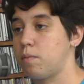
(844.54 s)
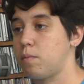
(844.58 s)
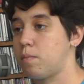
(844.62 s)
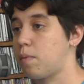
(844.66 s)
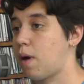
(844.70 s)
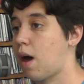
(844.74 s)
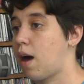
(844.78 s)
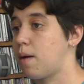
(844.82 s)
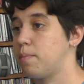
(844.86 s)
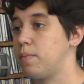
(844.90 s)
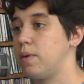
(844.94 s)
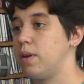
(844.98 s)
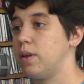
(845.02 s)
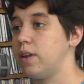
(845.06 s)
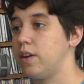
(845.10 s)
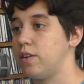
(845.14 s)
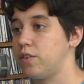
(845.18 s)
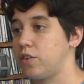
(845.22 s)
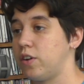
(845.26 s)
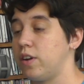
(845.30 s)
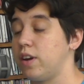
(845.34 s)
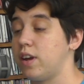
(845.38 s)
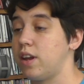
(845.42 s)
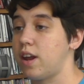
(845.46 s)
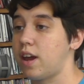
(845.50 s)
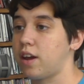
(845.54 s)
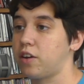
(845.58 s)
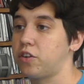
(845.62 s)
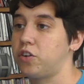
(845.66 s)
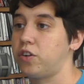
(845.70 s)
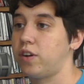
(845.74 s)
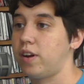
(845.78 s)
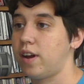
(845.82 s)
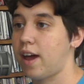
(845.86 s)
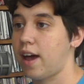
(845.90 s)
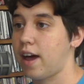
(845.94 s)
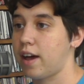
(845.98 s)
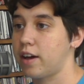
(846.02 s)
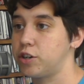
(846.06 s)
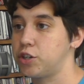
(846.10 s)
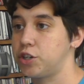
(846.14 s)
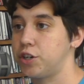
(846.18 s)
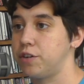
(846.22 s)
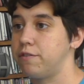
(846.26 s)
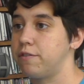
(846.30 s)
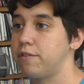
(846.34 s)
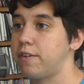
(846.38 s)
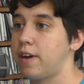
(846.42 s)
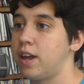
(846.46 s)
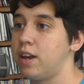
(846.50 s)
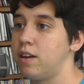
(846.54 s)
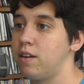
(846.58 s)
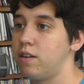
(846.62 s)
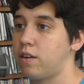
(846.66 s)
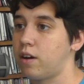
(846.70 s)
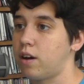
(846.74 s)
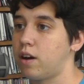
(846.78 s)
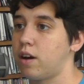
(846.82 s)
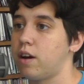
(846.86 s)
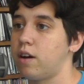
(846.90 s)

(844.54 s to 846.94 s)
Population Connection Action Fund,